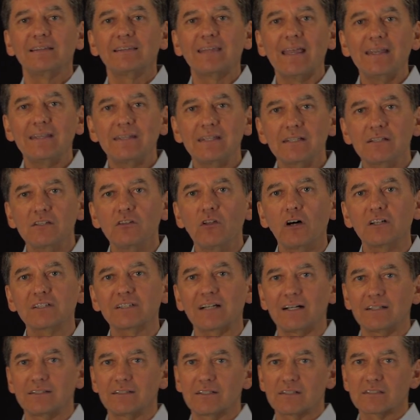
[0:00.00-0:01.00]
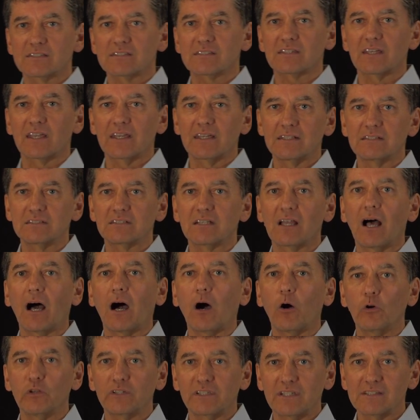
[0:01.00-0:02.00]
They did not understand
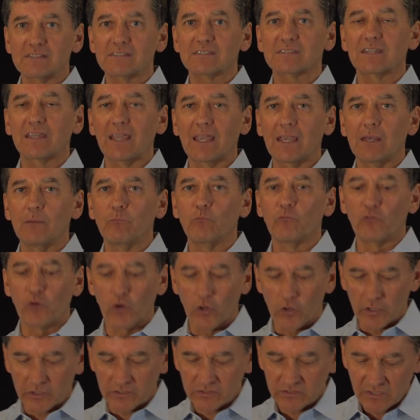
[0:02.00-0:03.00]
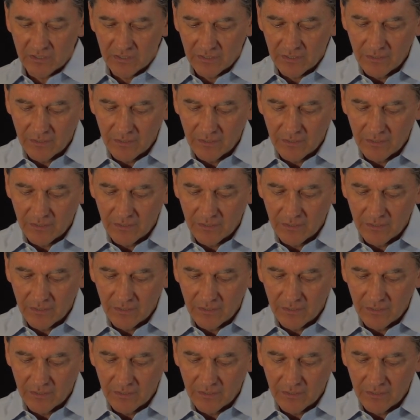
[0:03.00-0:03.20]
how this game worked.